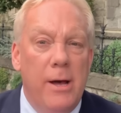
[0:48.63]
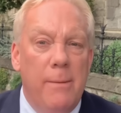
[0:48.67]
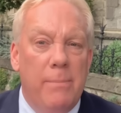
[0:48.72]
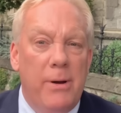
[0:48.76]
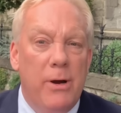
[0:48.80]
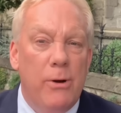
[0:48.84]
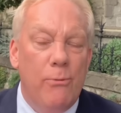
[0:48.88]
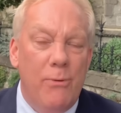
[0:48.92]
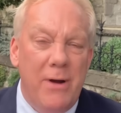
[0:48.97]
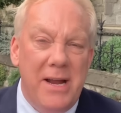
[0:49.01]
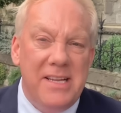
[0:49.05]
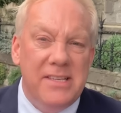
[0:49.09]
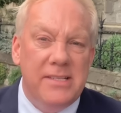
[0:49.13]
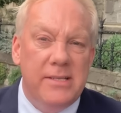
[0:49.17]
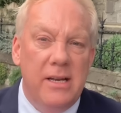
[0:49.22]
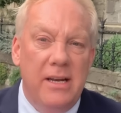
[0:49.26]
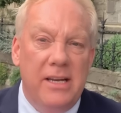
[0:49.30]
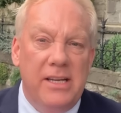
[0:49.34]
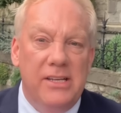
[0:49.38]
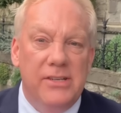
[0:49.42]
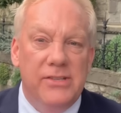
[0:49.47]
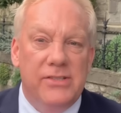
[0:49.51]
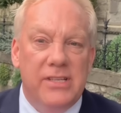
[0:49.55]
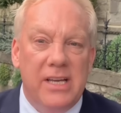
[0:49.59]
But
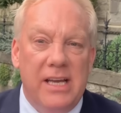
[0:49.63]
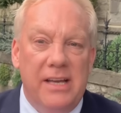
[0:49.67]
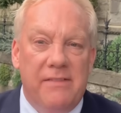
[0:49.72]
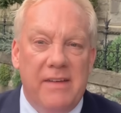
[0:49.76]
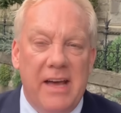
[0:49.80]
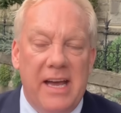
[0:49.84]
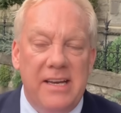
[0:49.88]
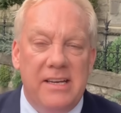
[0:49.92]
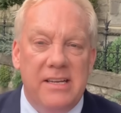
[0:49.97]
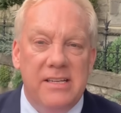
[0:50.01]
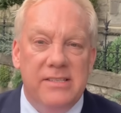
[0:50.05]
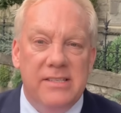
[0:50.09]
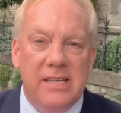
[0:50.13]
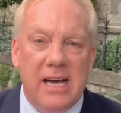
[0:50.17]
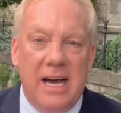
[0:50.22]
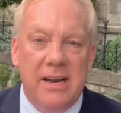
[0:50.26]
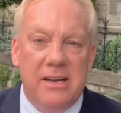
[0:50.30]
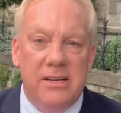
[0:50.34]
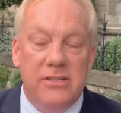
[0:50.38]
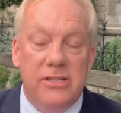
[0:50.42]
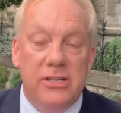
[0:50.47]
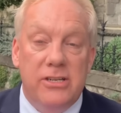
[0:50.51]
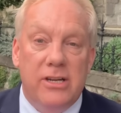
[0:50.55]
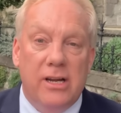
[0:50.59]
recently, you see, they
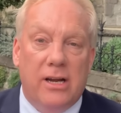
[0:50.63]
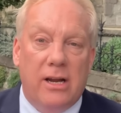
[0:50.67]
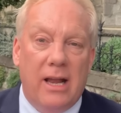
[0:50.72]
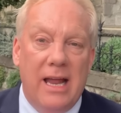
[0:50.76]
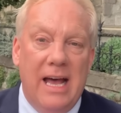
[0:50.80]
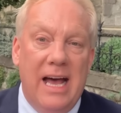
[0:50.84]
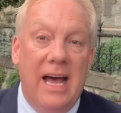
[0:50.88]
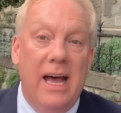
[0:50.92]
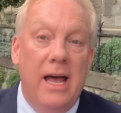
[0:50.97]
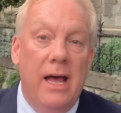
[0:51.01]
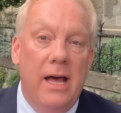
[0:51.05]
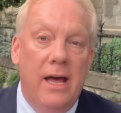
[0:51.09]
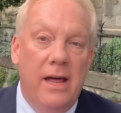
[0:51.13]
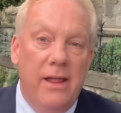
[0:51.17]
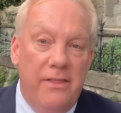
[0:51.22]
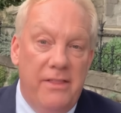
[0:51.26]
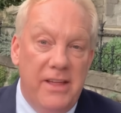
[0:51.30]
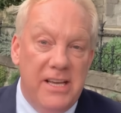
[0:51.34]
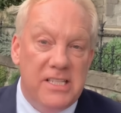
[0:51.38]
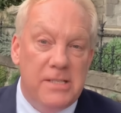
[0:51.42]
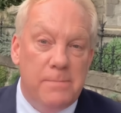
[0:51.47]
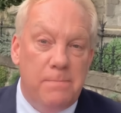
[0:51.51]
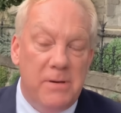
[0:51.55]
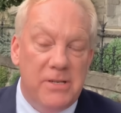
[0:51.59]
decided to declare
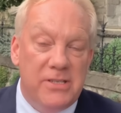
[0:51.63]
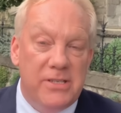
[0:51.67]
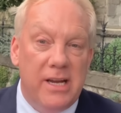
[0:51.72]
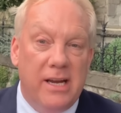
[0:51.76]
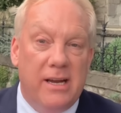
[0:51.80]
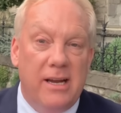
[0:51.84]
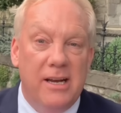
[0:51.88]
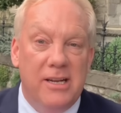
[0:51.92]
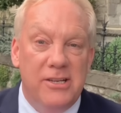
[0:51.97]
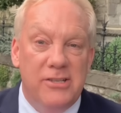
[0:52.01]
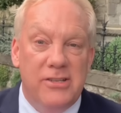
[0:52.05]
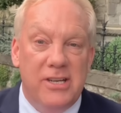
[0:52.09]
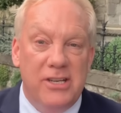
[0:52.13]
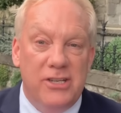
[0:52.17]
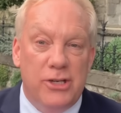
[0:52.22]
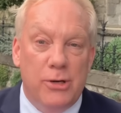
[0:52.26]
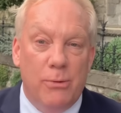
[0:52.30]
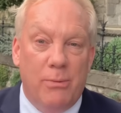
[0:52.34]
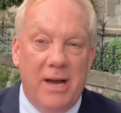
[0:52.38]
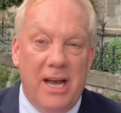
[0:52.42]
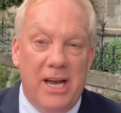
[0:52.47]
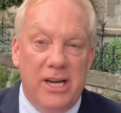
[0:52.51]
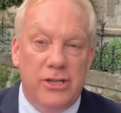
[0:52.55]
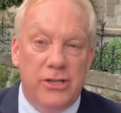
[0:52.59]
this particular
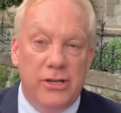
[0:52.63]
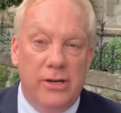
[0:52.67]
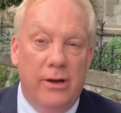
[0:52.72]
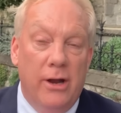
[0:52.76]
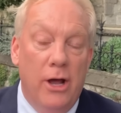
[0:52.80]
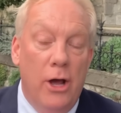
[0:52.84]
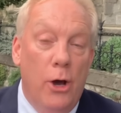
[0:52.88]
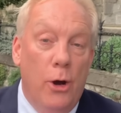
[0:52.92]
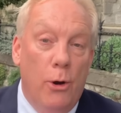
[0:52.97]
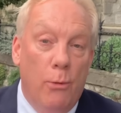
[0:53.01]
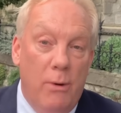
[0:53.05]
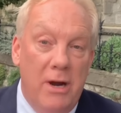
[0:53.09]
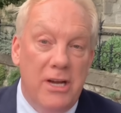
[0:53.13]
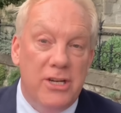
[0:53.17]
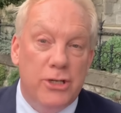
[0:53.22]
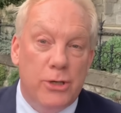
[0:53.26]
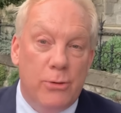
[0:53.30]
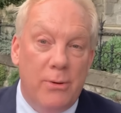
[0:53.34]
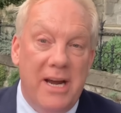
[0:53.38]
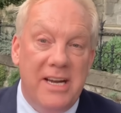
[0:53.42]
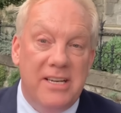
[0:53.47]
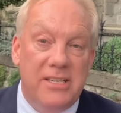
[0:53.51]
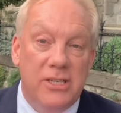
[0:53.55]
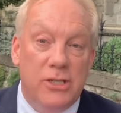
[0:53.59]
situation, which
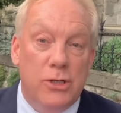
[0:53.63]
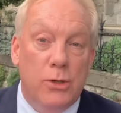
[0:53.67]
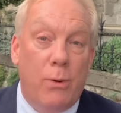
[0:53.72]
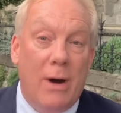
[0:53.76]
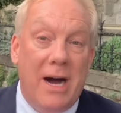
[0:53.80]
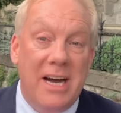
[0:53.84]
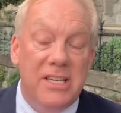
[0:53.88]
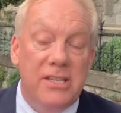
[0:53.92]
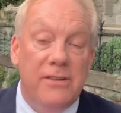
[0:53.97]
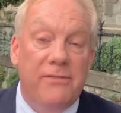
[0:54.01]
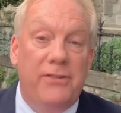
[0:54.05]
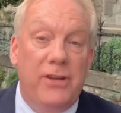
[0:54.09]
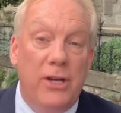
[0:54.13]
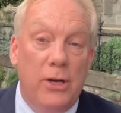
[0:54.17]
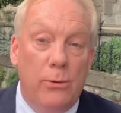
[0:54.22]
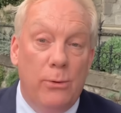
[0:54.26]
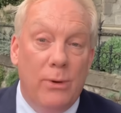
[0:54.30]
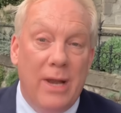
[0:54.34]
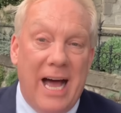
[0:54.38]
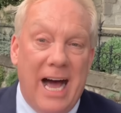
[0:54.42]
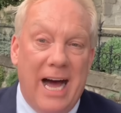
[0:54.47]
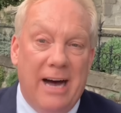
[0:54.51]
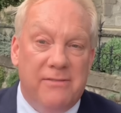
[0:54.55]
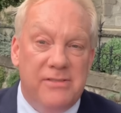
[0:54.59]
created quite a few
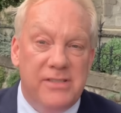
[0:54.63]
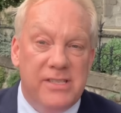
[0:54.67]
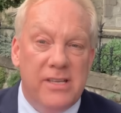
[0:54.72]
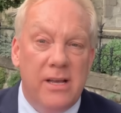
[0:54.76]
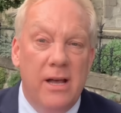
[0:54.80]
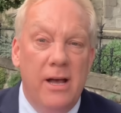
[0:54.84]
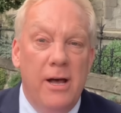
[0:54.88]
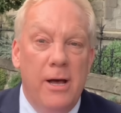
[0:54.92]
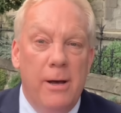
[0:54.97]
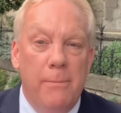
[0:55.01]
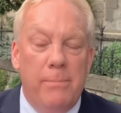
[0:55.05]
laughs,